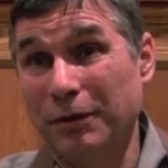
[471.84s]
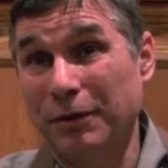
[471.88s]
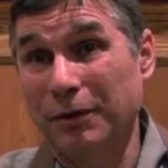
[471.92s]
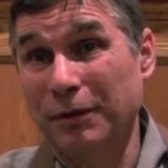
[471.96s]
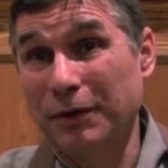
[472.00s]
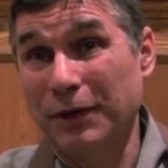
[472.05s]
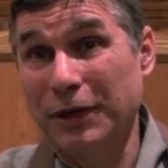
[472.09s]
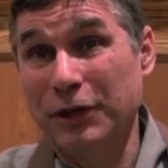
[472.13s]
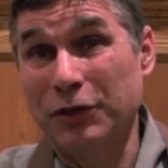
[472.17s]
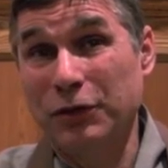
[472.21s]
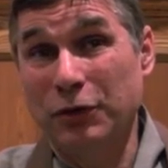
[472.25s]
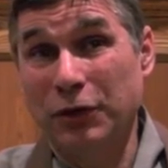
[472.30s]

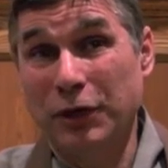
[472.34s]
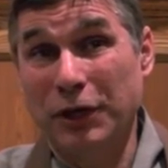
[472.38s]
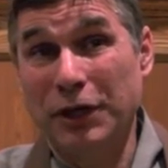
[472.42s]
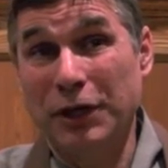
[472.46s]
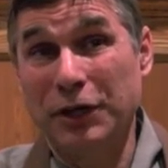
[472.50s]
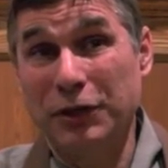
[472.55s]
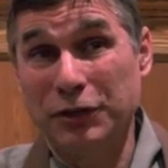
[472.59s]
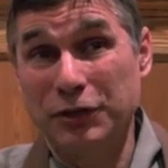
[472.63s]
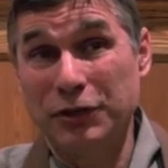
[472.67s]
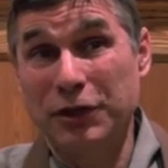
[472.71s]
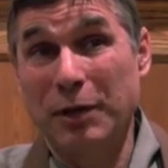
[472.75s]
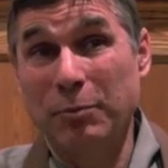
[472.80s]
that you can
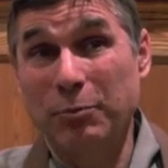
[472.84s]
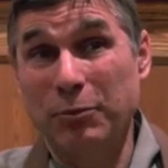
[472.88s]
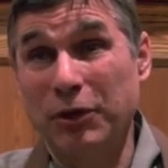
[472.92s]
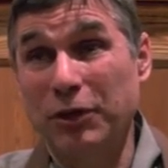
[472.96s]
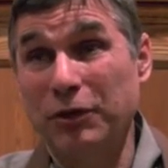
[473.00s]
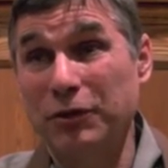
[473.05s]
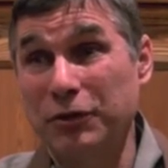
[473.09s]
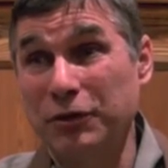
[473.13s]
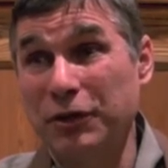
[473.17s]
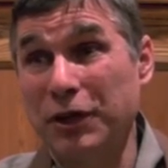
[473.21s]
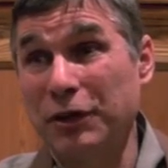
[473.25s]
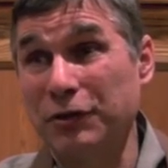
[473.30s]
accept
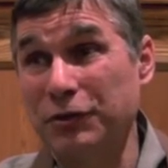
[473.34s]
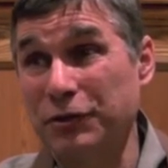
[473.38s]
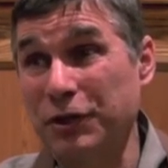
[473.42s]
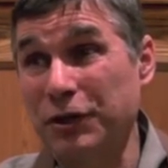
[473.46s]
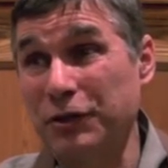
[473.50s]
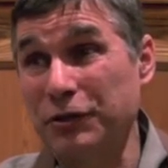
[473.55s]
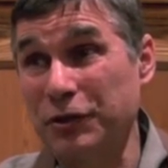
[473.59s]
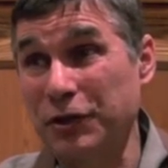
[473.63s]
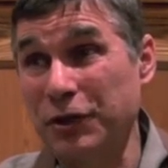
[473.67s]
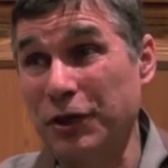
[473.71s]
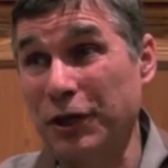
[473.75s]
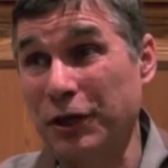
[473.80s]
it just
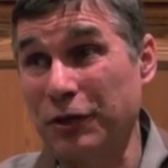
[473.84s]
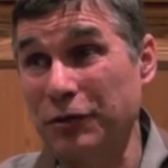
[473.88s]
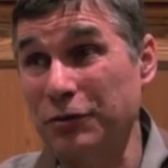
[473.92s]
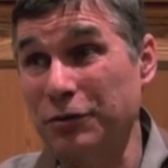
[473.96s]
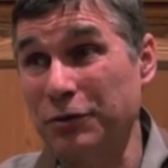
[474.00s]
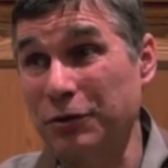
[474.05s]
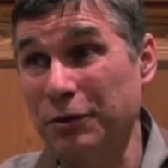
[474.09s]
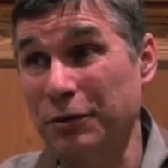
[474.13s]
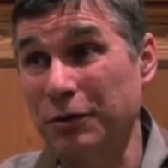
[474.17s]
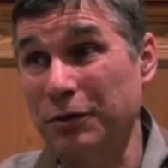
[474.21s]
as it is.